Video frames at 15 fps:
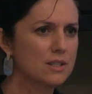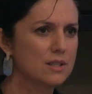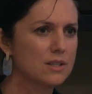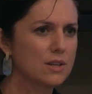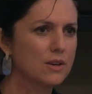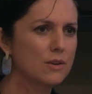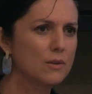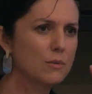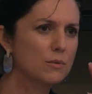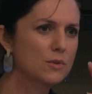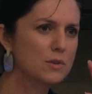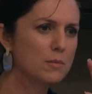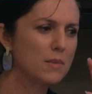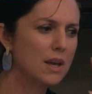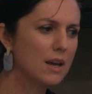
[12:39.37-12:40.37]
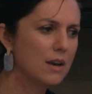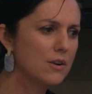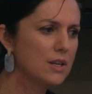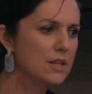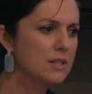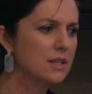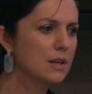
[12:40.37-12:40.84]
So some
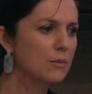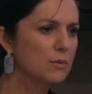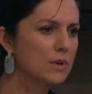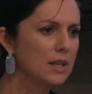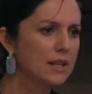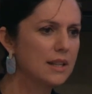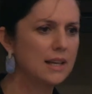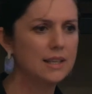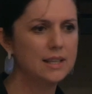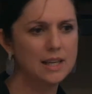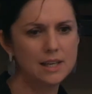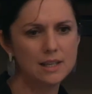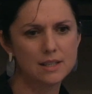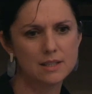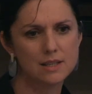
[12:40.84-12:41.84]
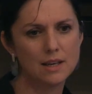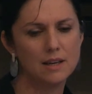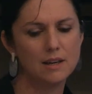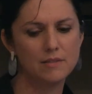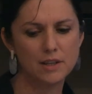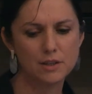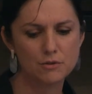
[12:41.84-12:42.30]
areas that really they needed to
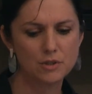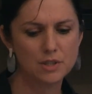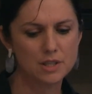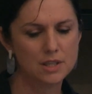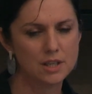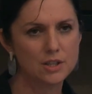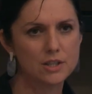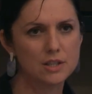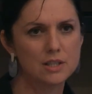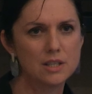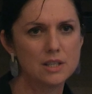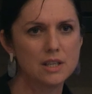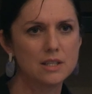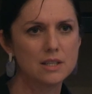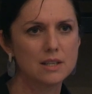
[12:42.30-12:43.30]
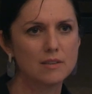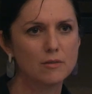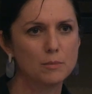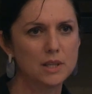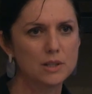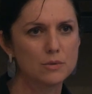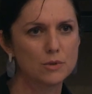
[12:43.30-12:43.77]
have extra discussions in
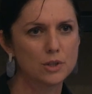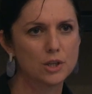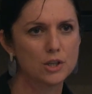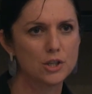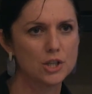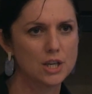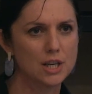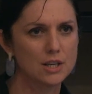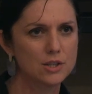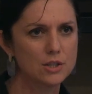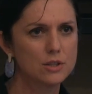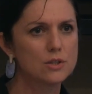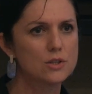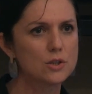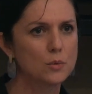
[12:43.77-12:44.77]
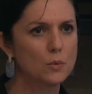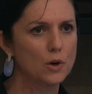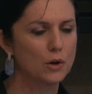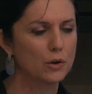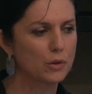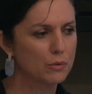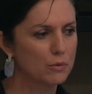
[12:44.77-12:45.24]
intergovernmental negotiations to
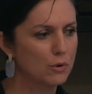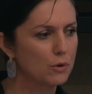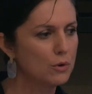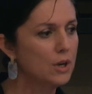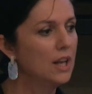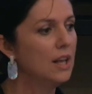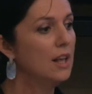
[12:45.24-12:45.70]
work through.